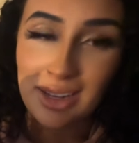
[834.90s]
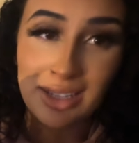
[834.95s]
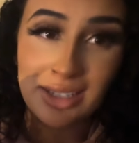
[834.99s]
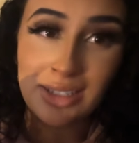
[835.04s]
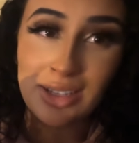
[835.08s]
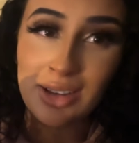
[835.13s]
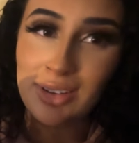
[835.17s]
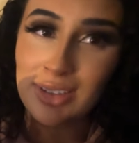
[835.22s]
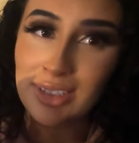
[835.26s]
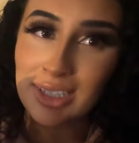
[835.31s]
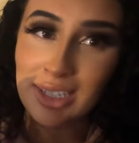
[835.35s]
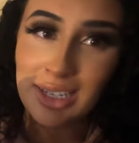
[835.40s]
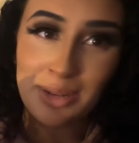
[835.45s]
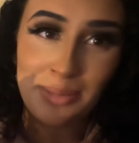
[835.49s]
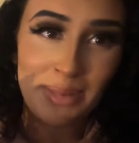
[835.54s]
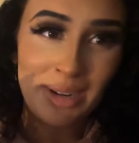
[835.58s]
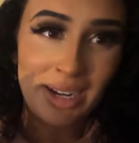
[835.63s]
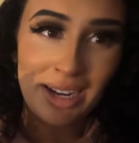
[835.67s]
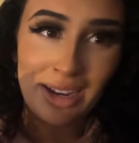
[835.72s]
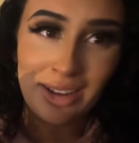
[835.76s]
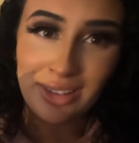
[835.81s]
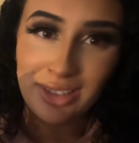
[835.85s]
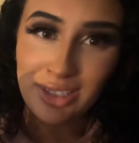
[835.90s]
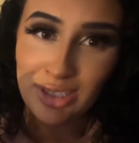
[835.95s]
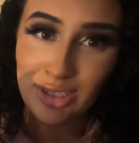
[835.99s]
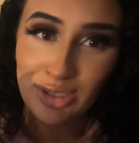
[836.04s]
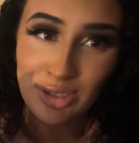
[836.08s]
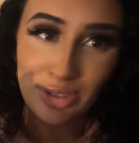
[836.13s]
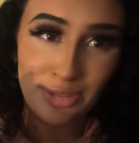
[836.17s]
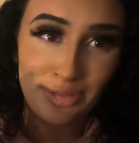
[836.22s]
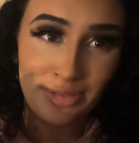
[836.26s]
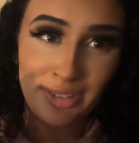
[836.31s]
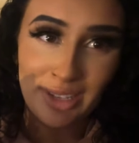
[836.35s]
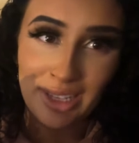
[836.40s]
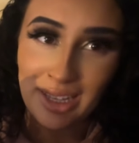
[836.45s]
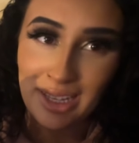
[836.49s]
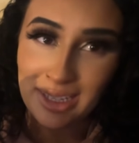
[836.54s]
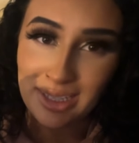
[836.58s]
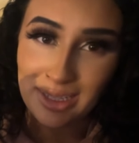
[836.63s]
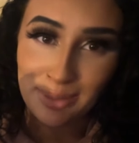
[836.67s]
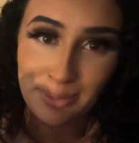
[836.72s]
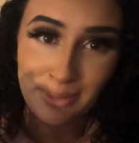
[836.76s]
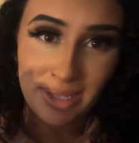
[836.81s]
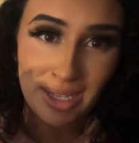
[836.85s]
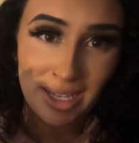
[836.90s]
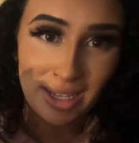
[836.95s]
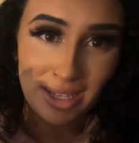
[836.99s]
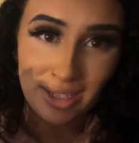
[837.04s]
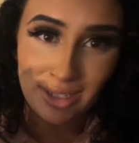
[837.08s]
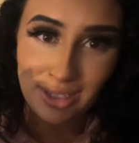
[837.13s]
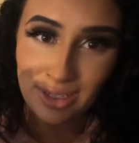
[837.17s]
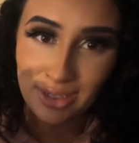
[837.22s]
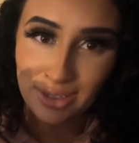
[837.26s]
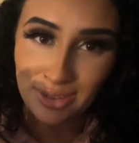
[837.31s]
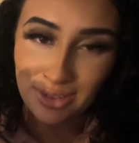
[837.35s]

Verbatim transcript: it's always gonna bring out the true feelings. I'm telling you.